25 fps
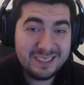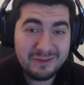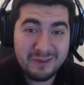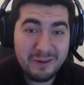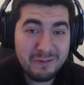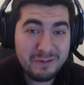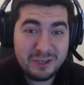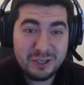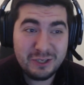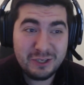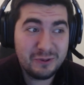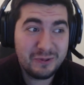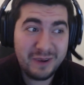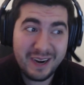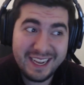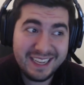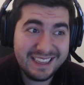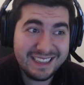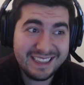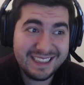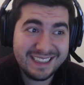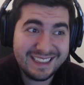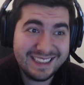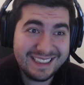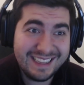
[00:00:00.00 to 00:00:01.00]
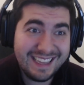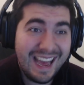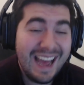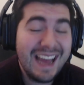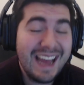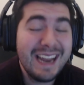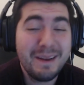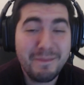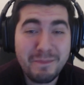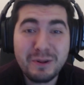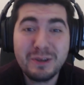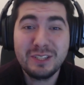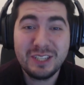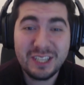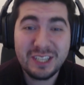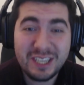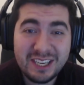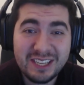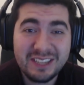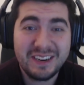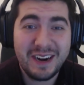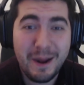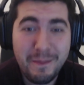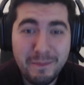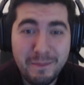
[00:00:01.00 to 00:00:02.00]
what would you rate that
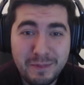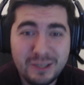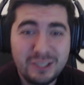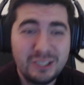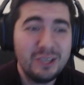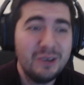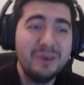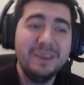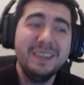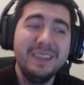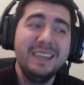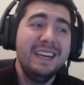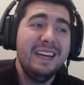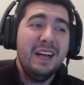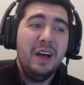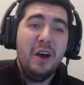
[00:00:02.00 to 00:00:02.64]
particular episode?